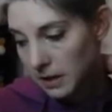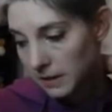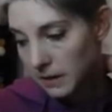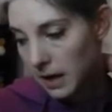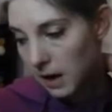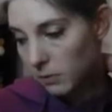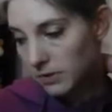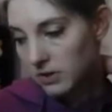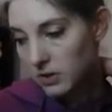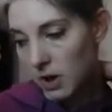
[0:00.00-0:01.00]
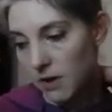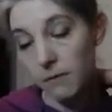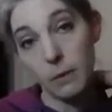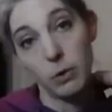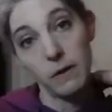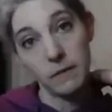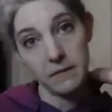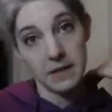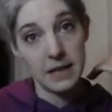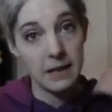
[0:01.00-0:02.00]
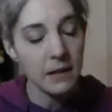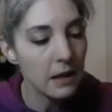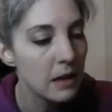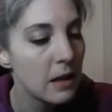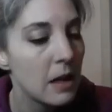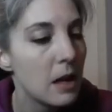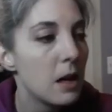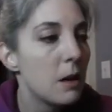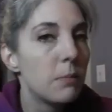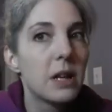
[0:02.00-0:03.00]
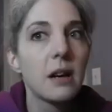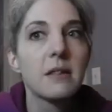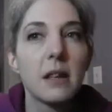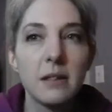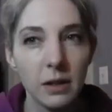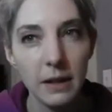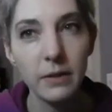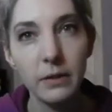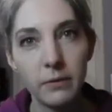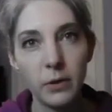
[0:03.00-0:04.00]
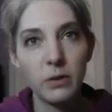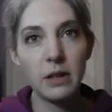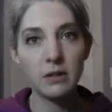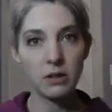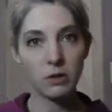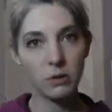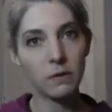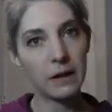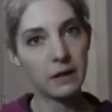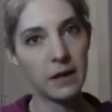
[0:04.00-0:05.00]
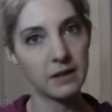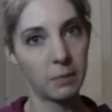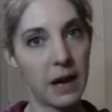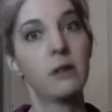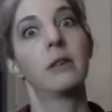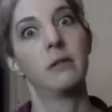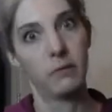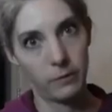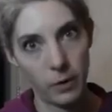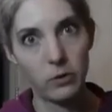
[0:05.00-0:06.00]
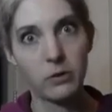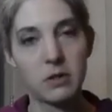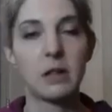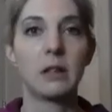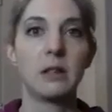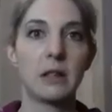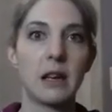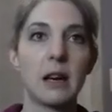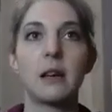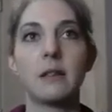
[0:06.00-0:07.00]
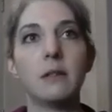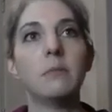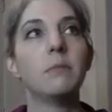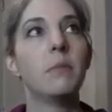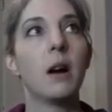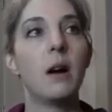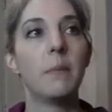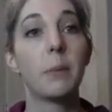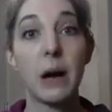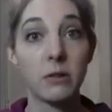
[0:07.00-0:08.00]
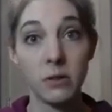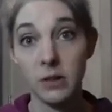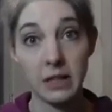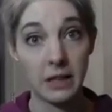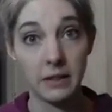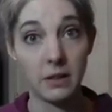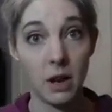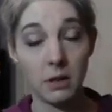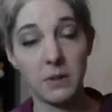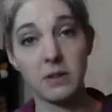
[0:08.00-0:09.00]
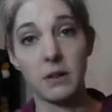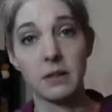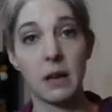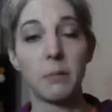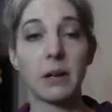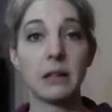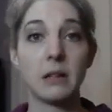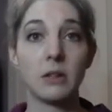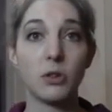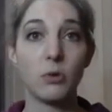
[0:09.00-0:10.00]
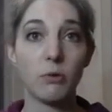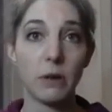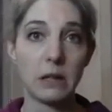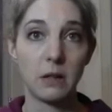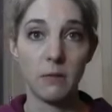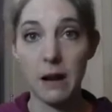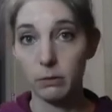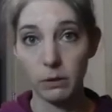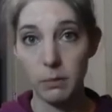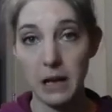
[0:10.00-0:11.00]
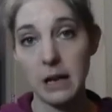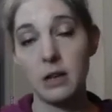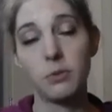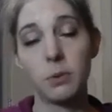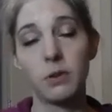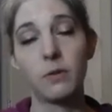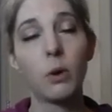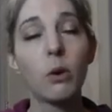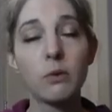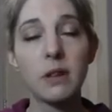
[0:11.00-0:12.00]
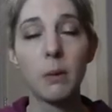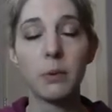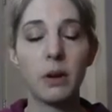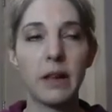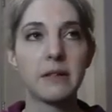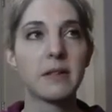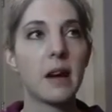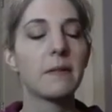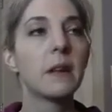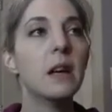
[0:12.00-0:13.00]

that will start February 15th because I still have a few things to do to finalize the pattern and photos I need to get, and the pattern's all set and the document's all set, but I need to create the Ravelry page, put the photos up and all that stuff.